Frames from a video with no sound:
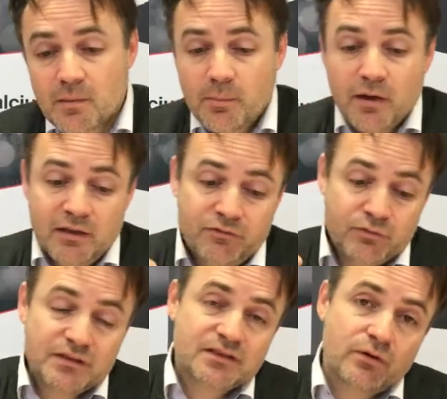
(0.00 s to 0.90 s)
But if
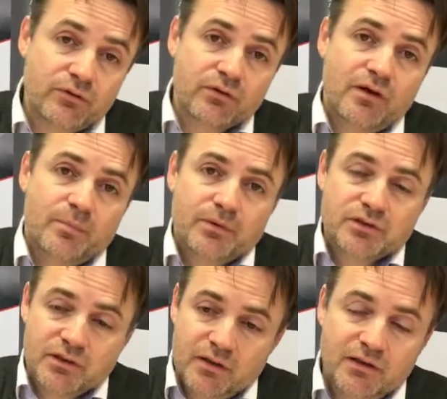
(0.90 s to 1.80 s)
you dissolve the gutta
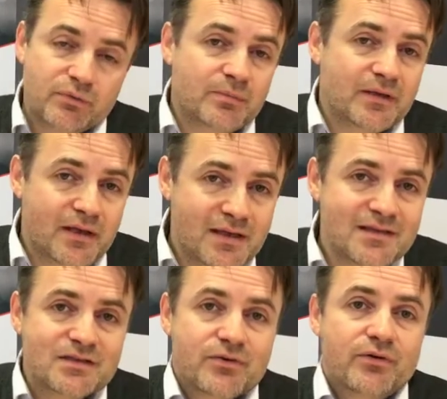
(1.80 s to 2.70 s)
percha, it will be
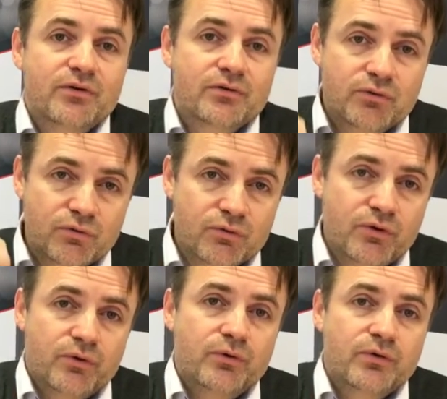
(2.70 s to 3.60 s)
easier to
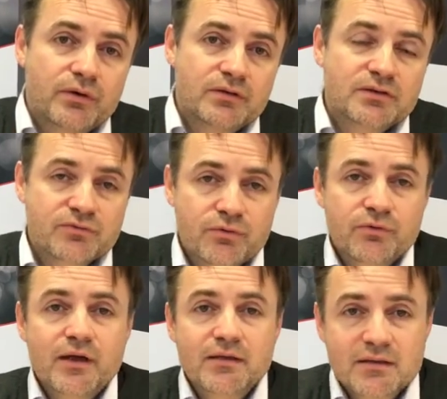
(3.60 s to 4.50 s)
go
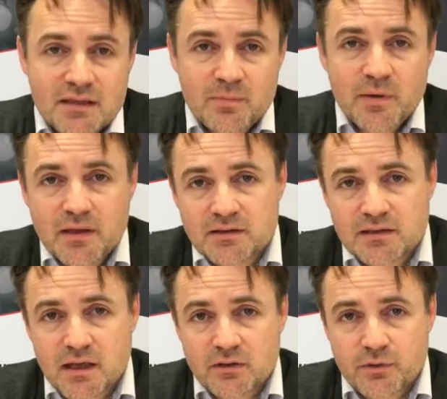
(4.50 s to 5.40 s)
through and deep
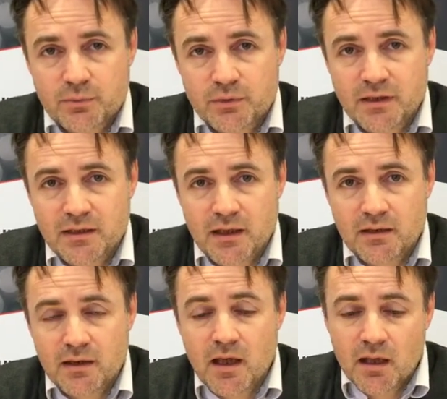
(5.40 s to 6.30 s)
inside the root
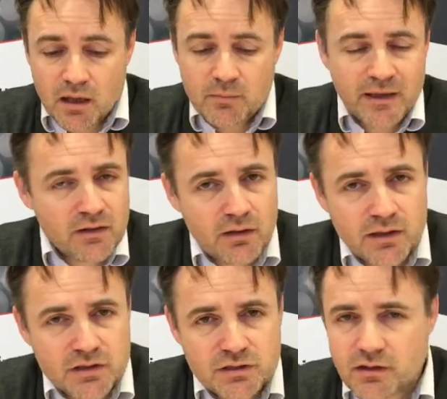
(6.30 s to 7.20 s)
canal. On my
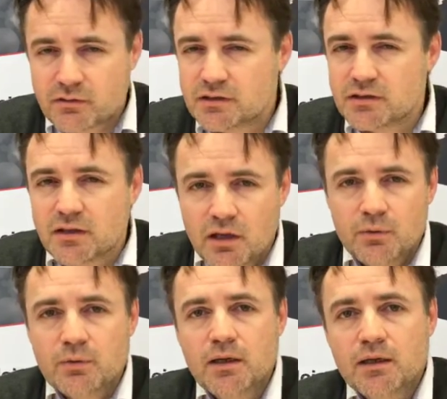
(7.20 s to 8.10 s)
knowledge, there is
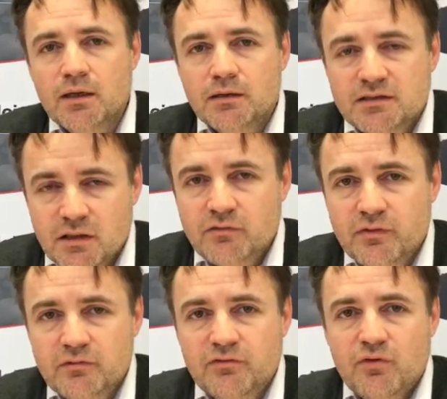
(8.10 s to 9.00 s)
no
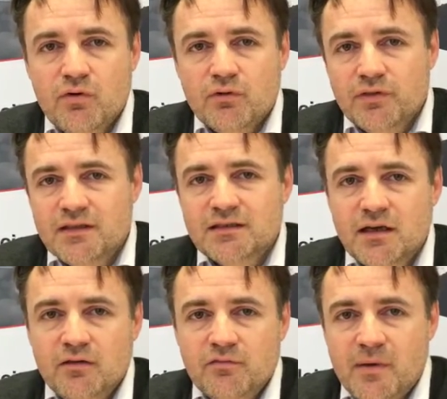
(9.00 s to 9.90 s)
solvent for this
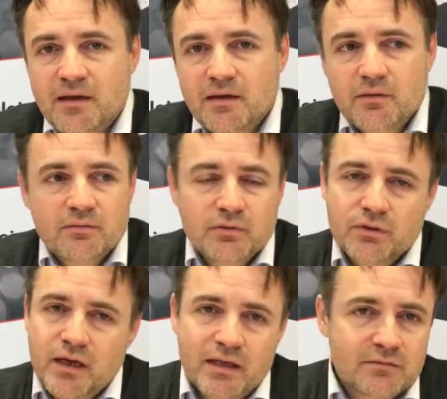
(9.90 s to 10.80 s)
kind of material.
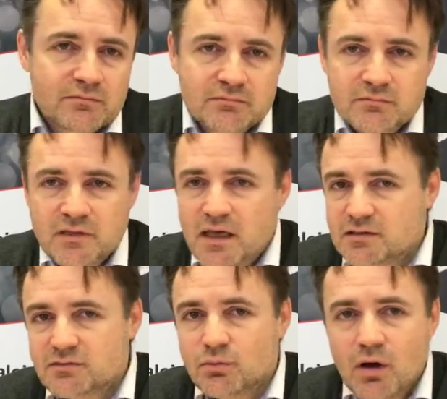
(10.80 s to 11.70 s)
You can
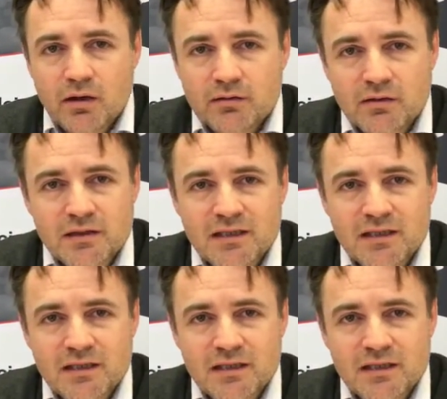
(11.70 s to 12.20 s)
test one, the